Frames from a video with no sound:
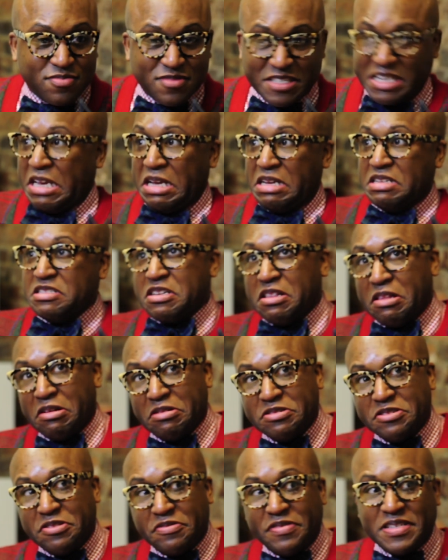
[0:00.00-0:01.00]
Changed
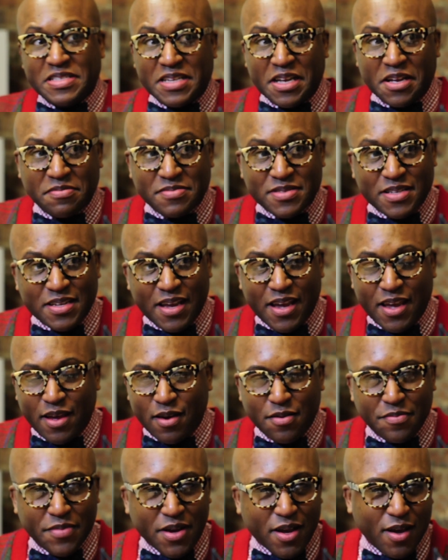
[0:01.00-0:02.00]
clothes 3 times a day.
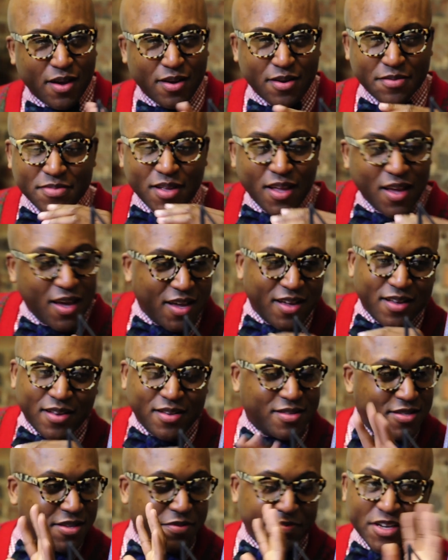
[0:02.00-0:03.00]
Oh my God.
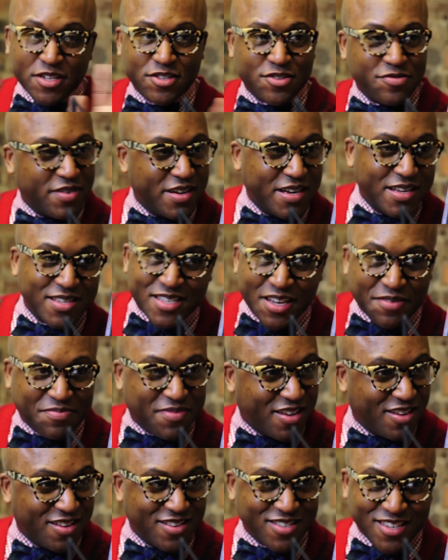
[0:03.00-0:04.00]
to be
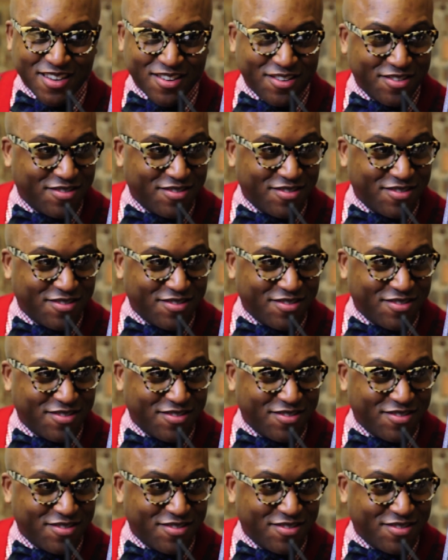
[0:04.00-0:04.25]
20-something years old.